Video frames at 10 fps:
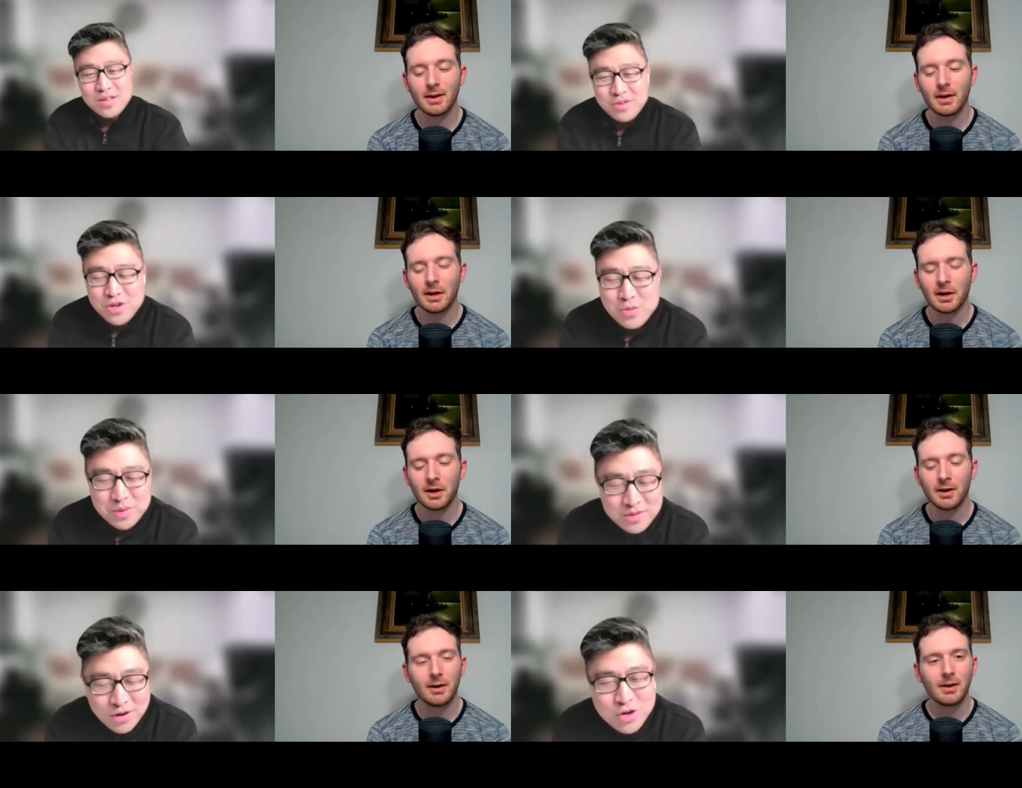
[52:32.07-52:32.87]
Speaker 1: yeah,
Speaker 2: they're
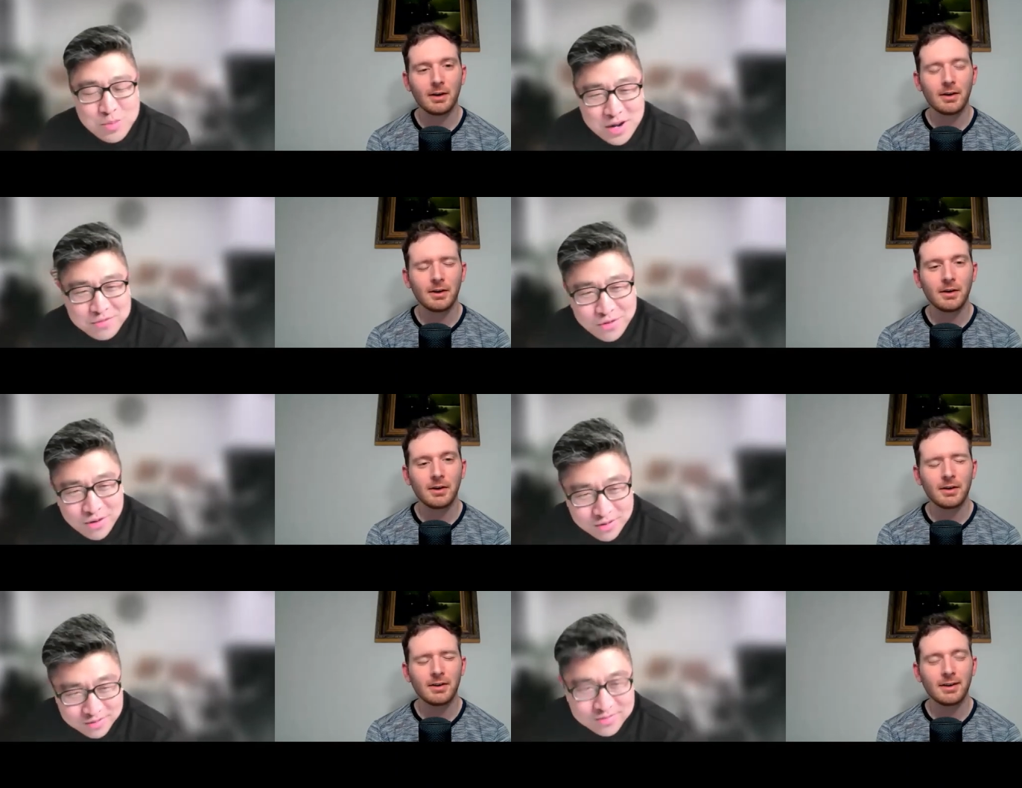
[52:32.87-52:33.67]
human. They're human after
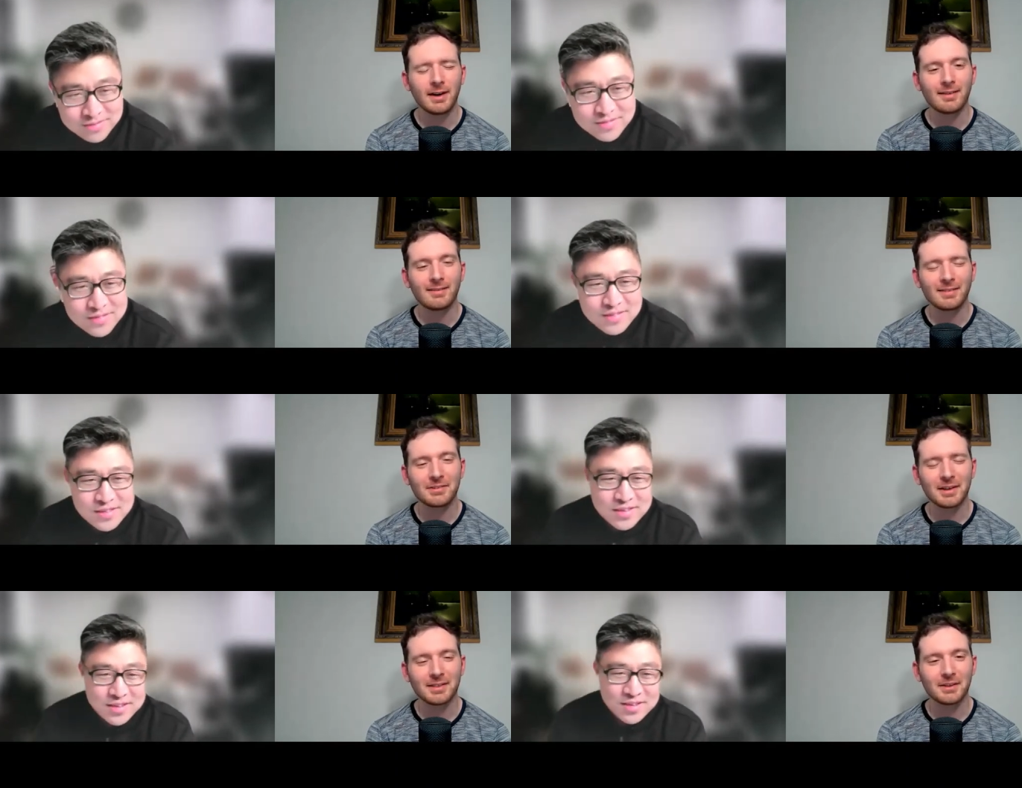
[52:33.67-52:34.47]
all.
Speaker 1: Yeah,
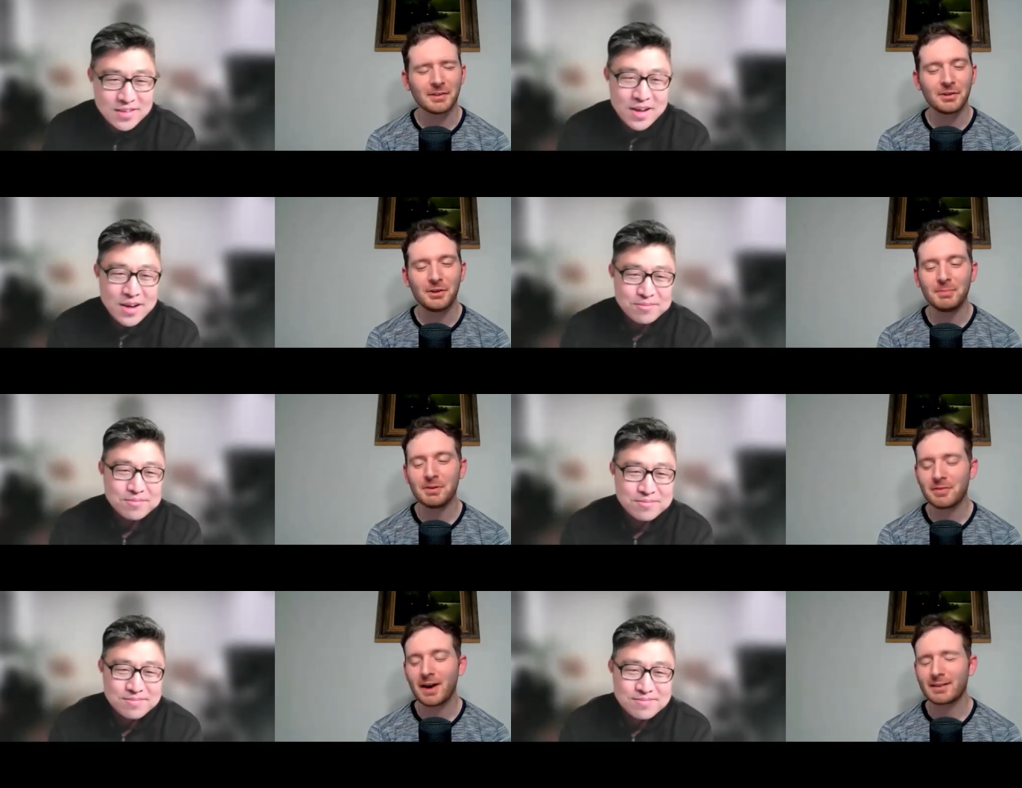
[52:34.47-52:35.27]
that's right. The, the
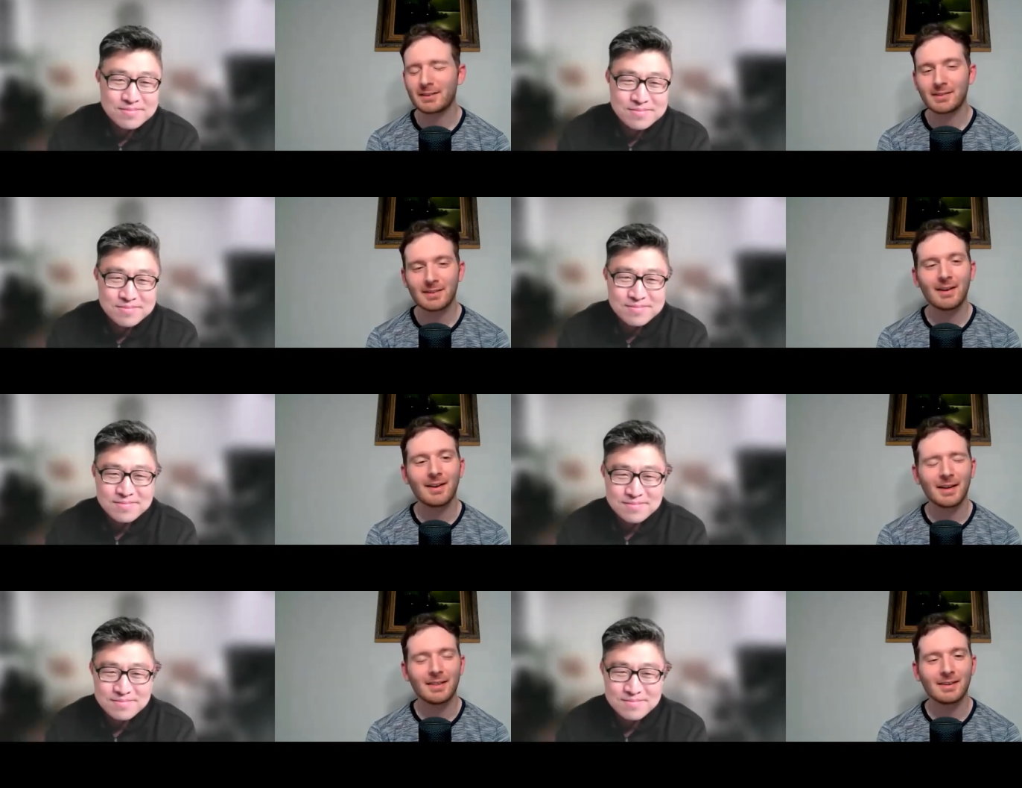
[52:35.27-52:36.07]
human factor
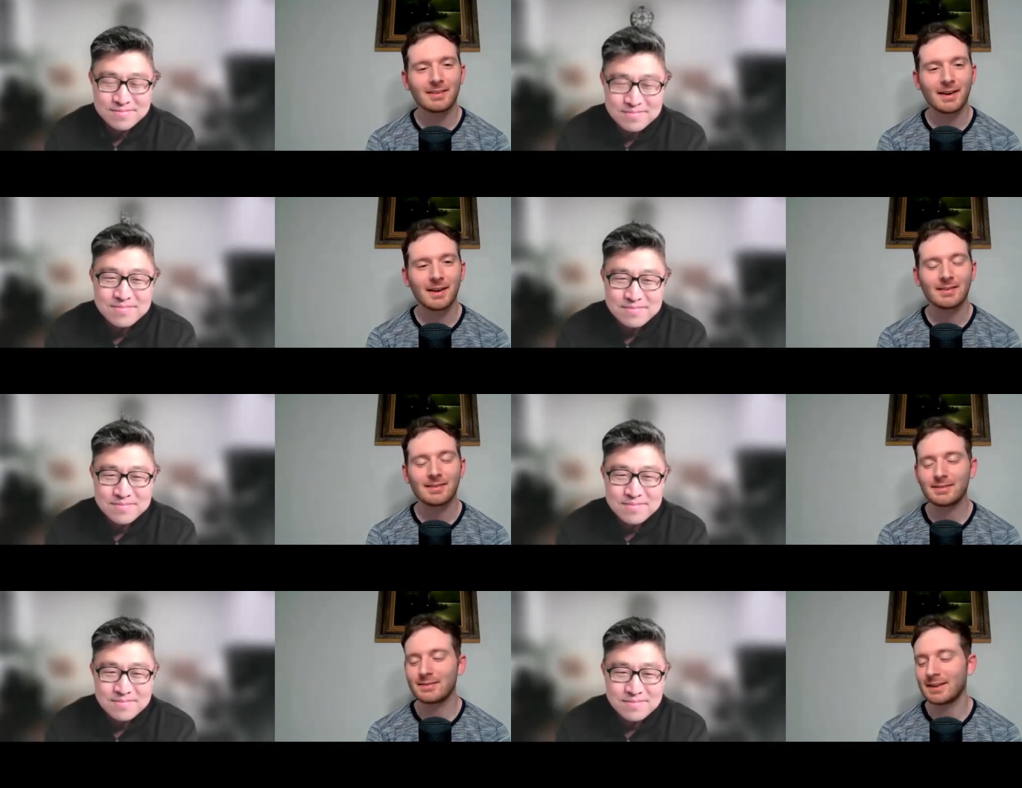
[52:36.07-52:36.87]
there, and I think that
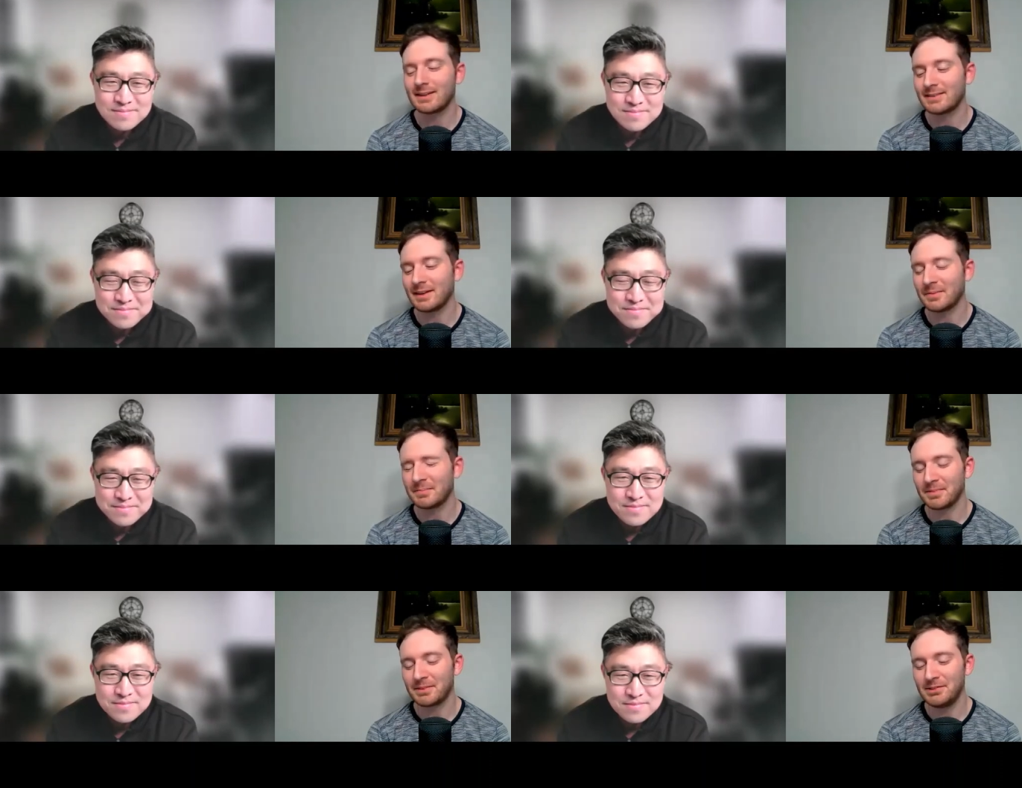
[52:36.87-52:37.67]
that yeah,
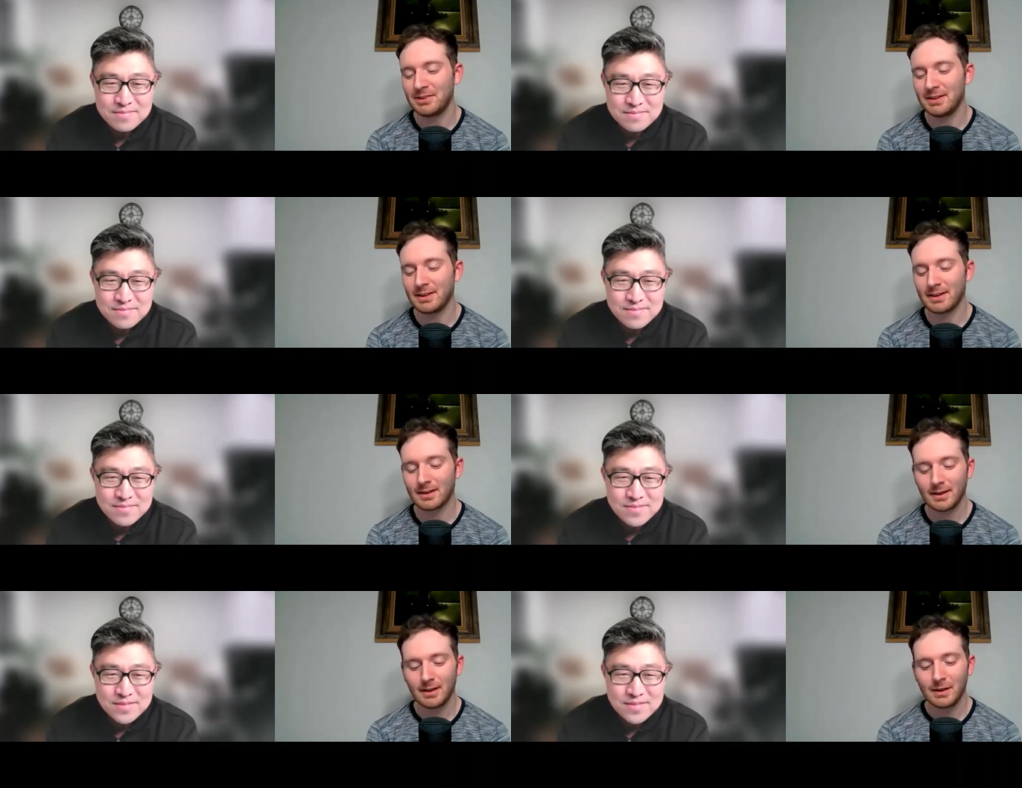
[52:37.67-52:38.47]
it's easy
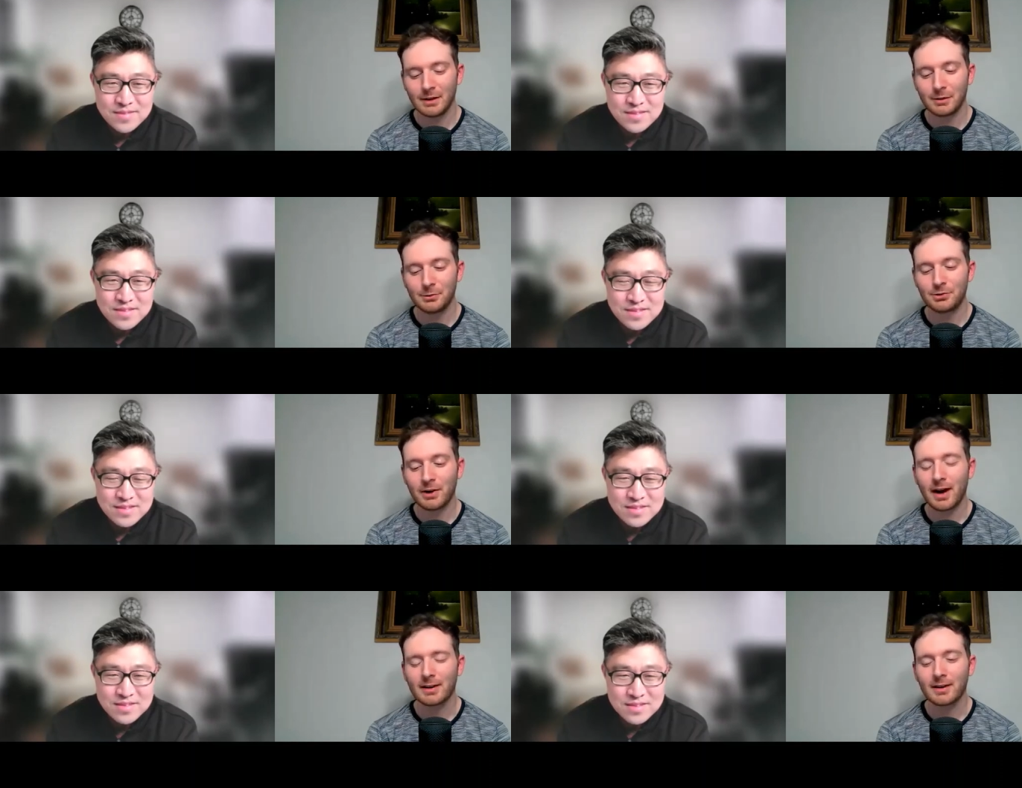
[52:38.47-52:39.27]
to lose
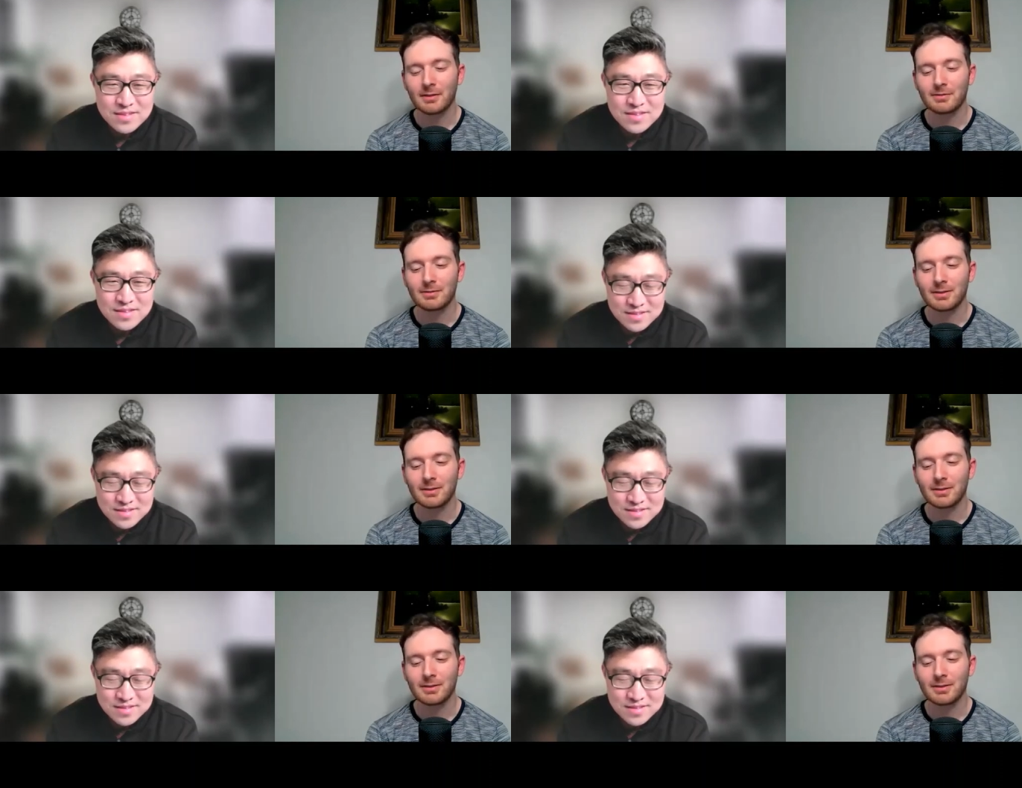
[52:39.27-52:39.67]
track of.